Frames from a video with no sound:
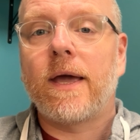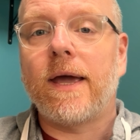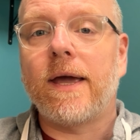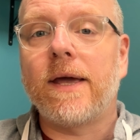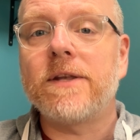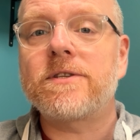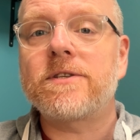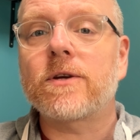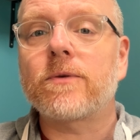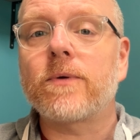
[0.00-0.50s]

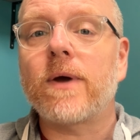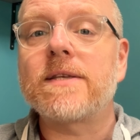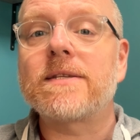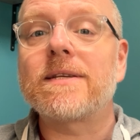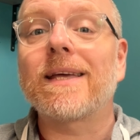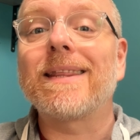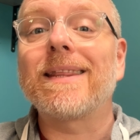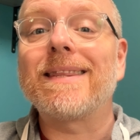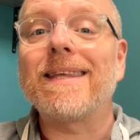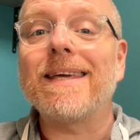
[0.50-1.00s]

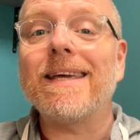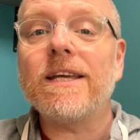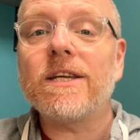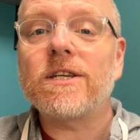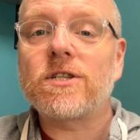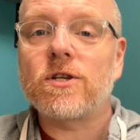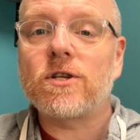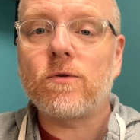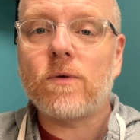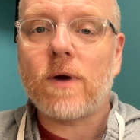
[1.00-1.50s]
integrating these
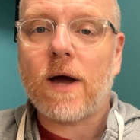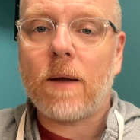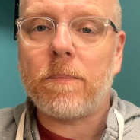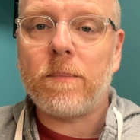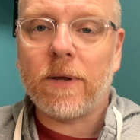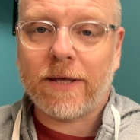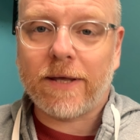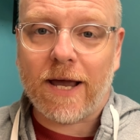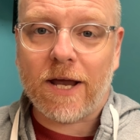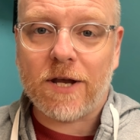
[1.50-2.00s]
two
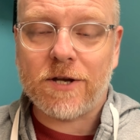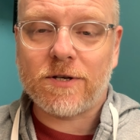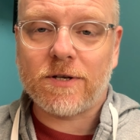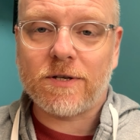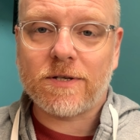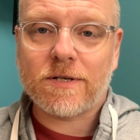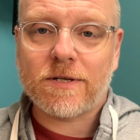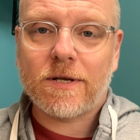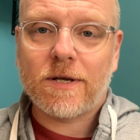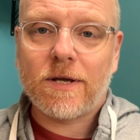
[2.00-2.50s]

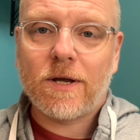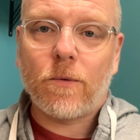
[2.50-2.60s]
applications